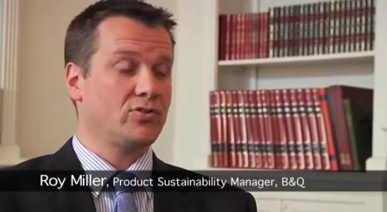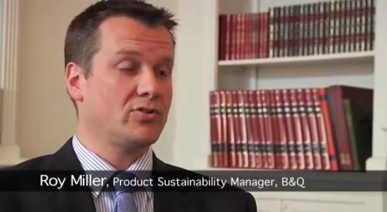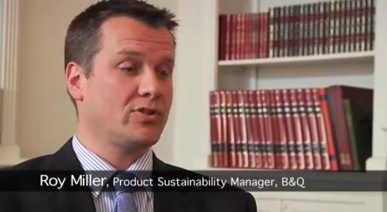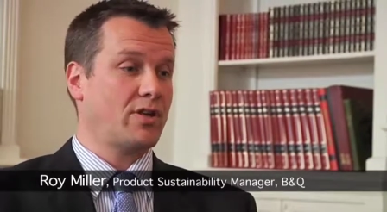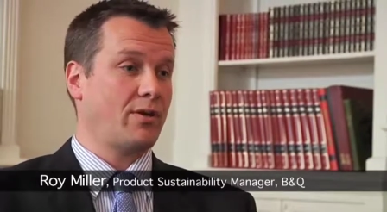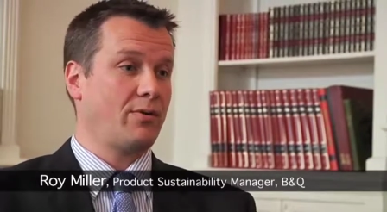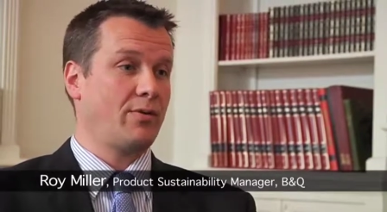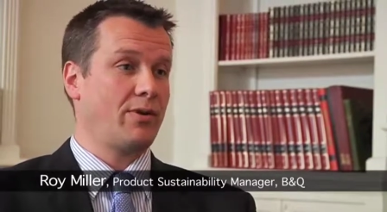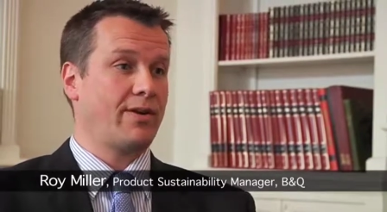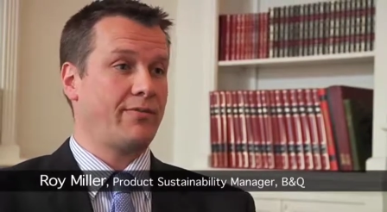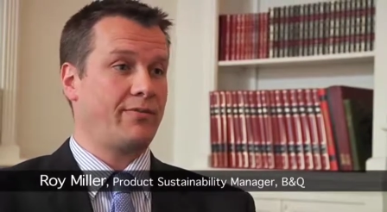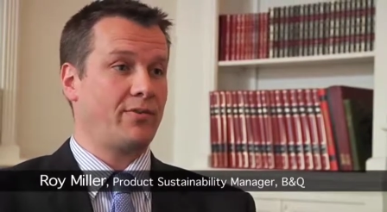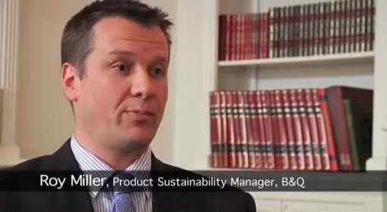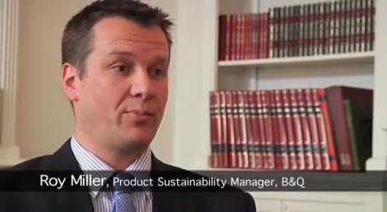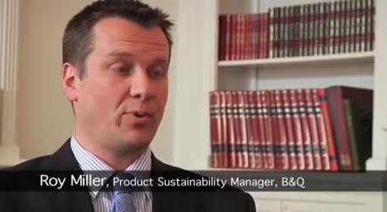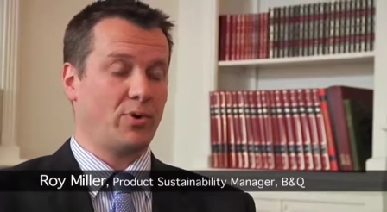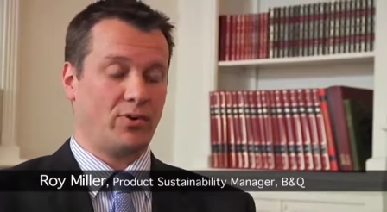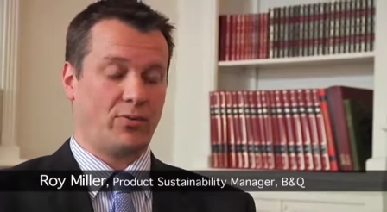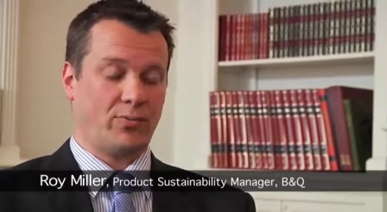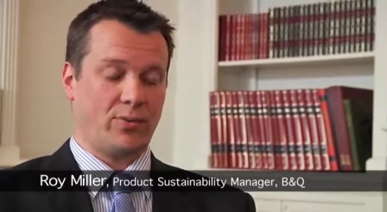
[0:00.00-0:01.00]
So at every
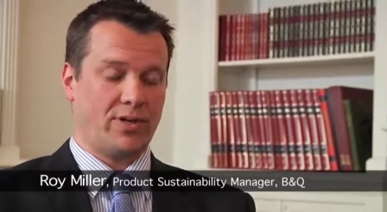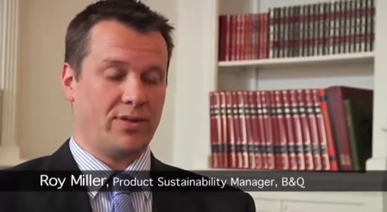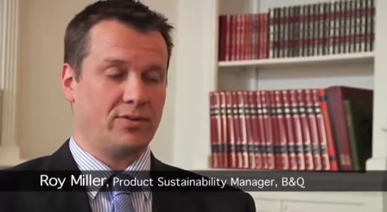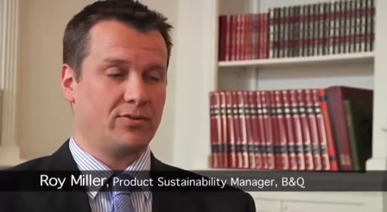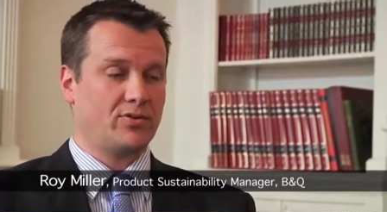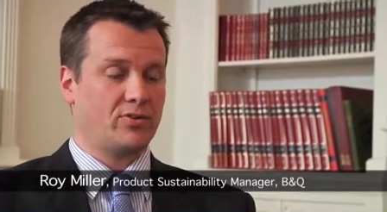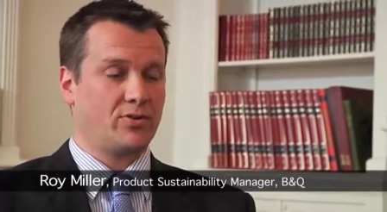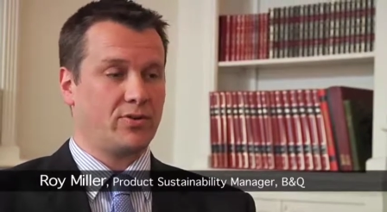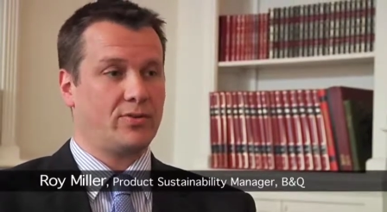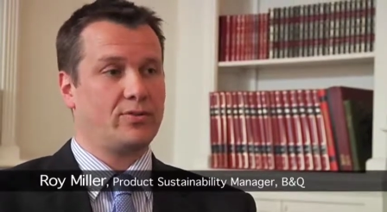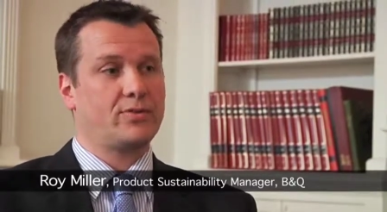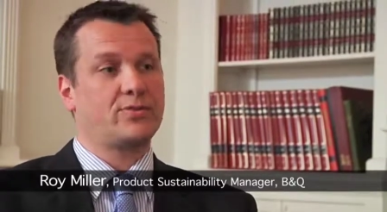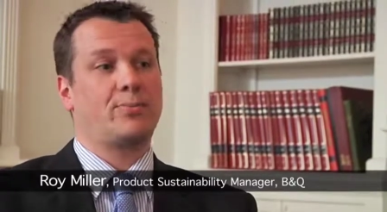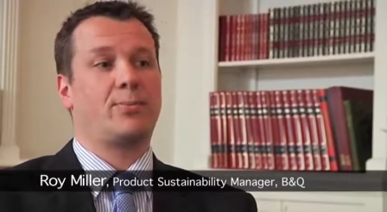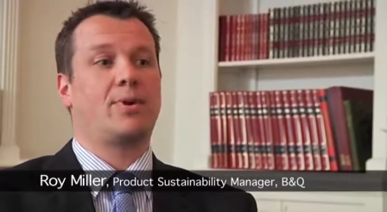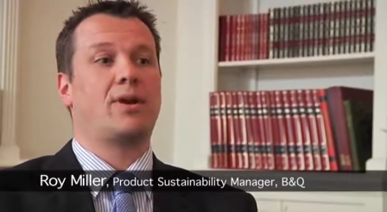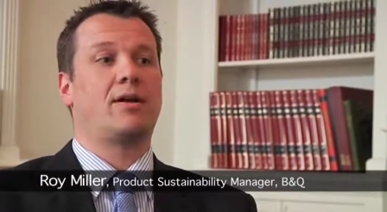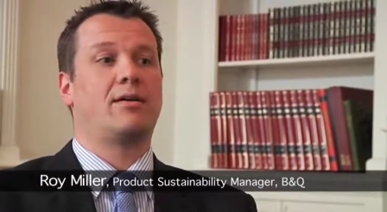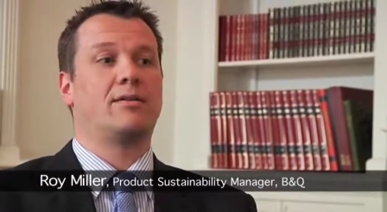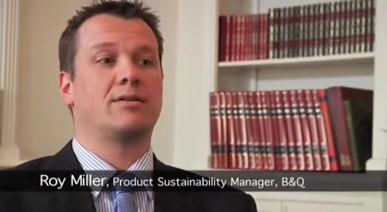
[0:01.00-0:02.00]
point when you're doing
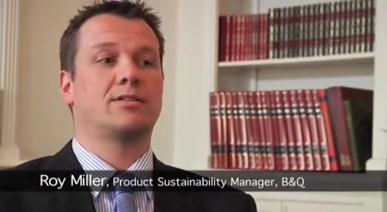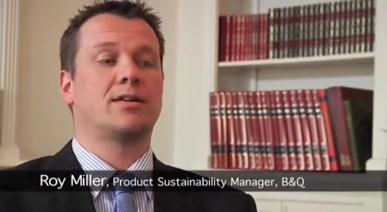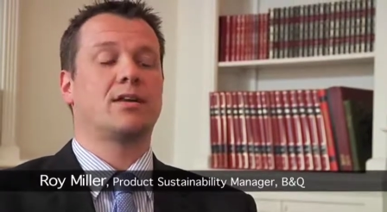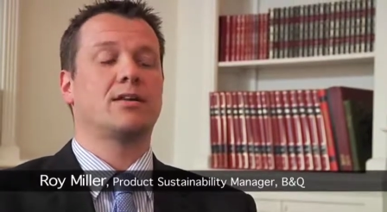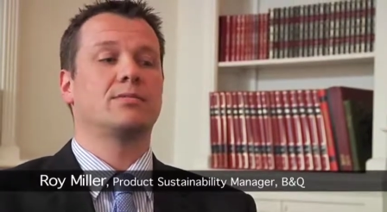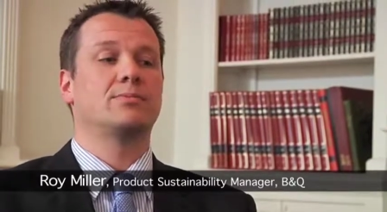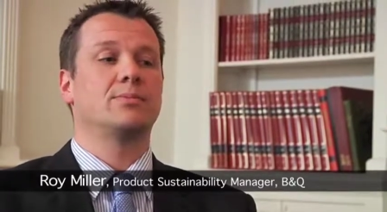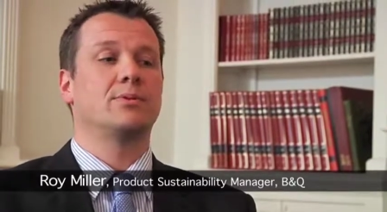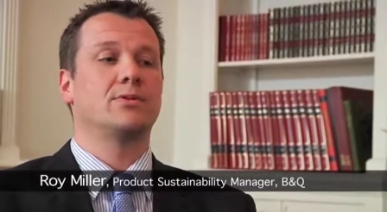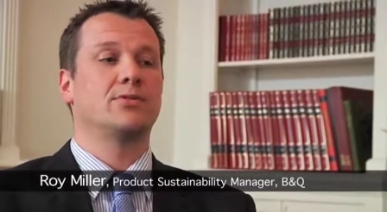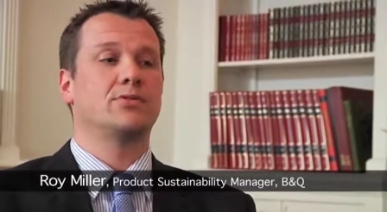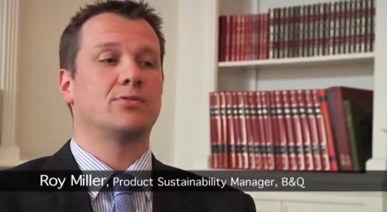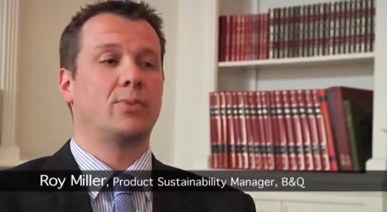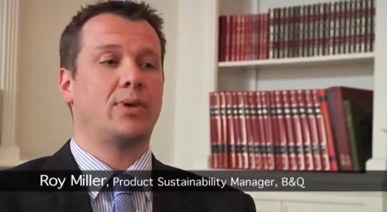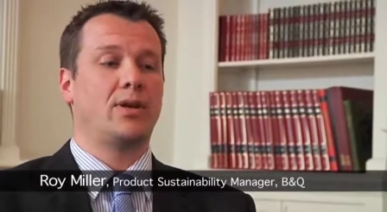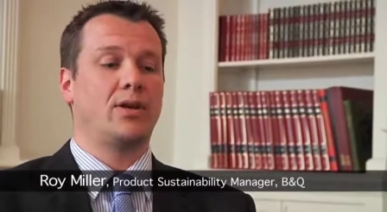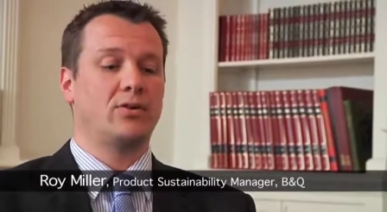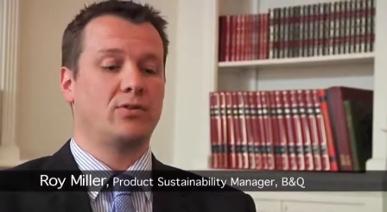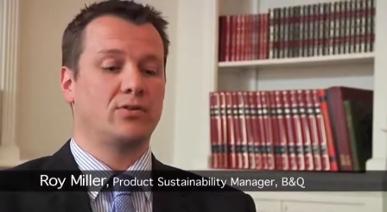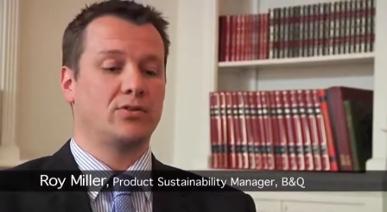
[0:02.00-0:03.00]
supplier assessments,
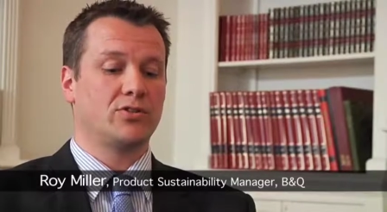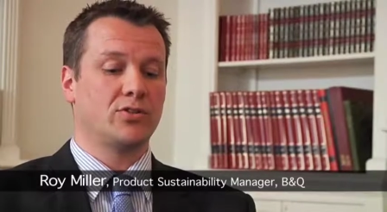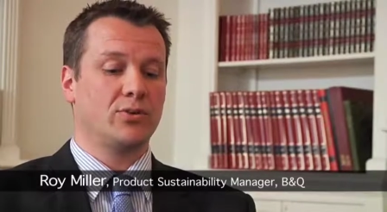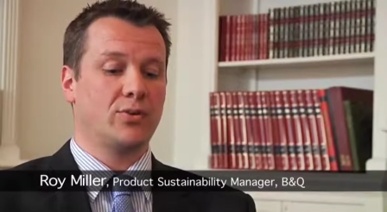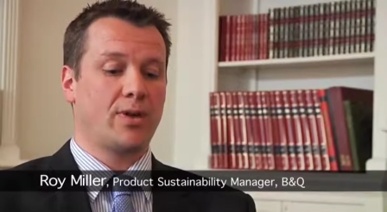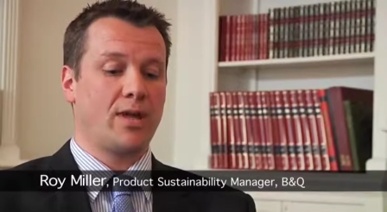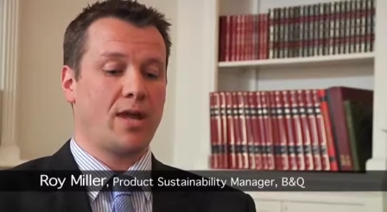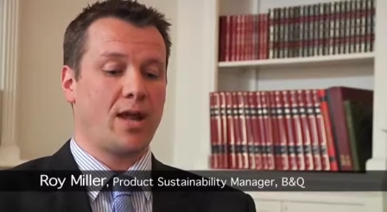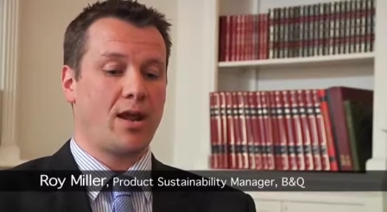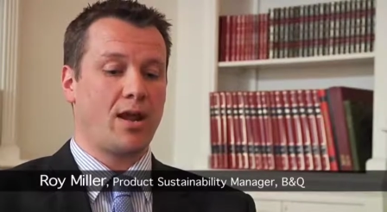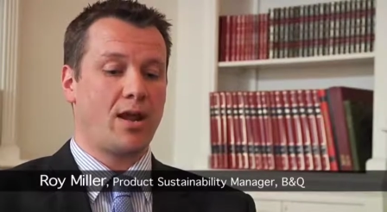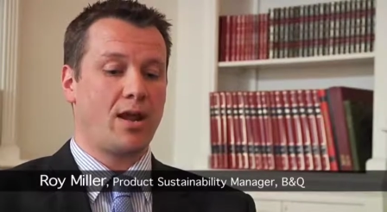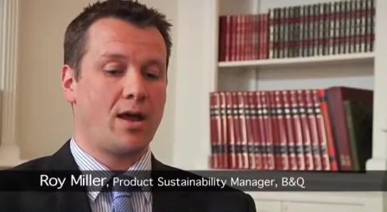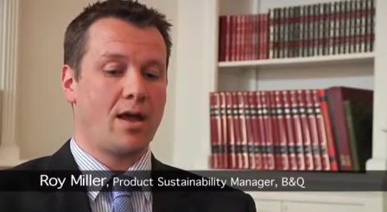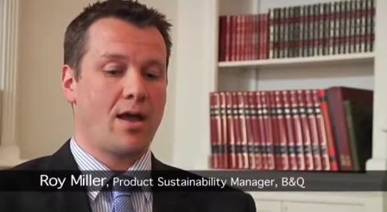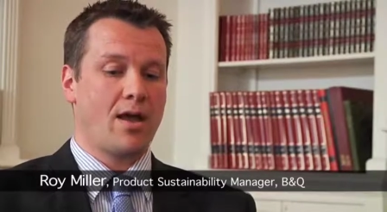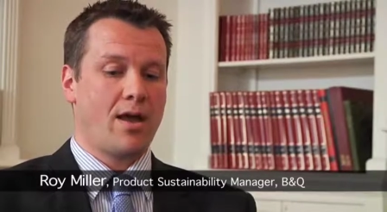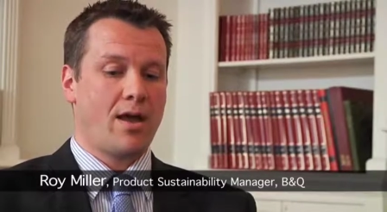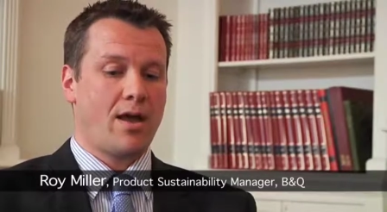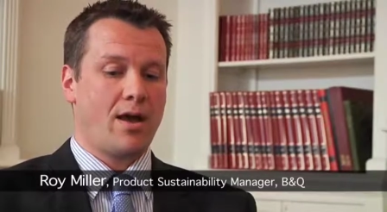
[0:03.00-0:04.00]
when you're doing
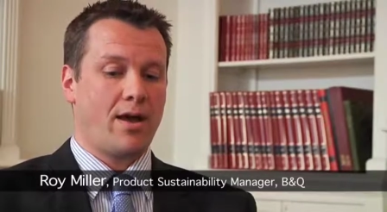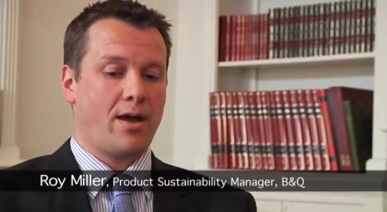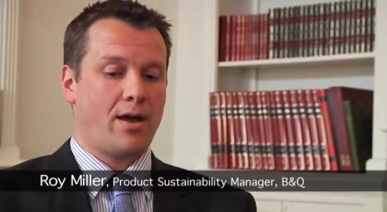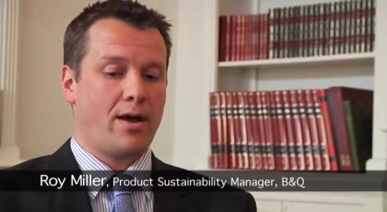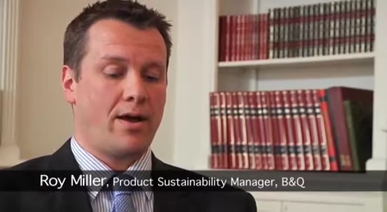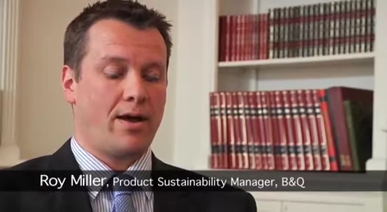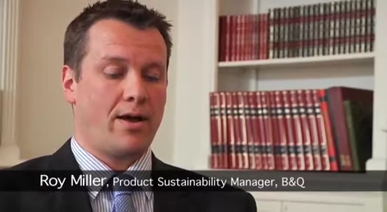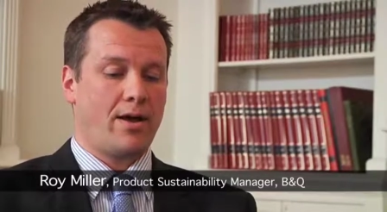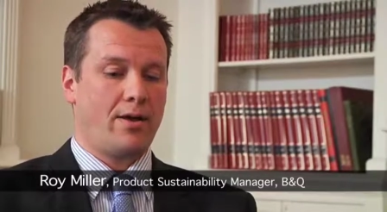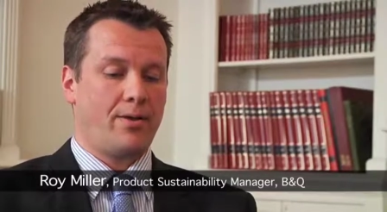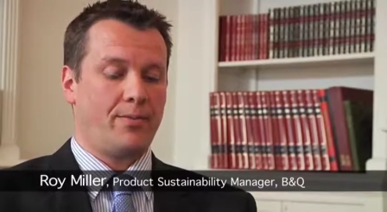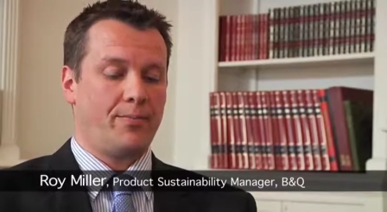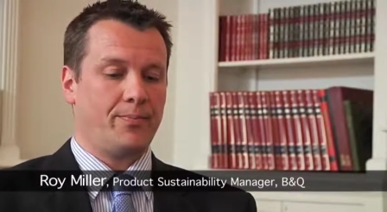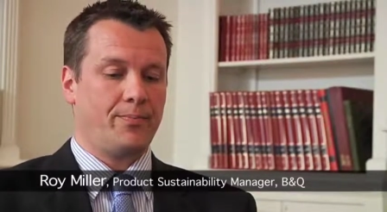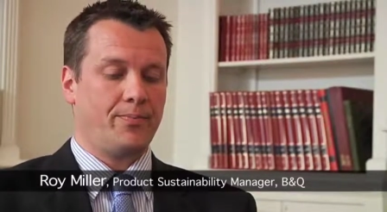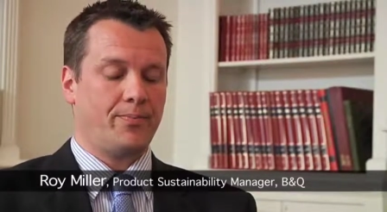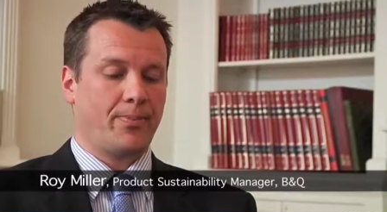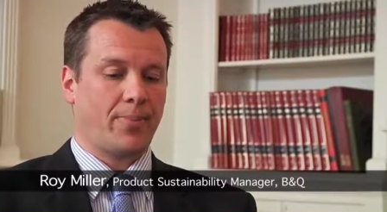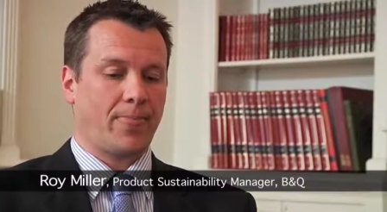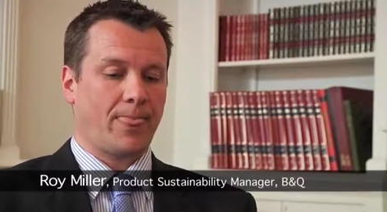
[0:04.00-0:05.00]

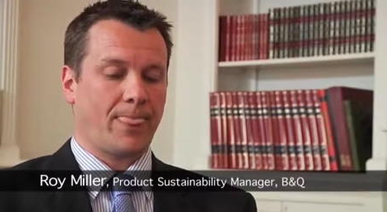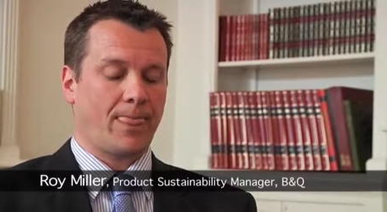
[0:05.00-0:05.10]
um,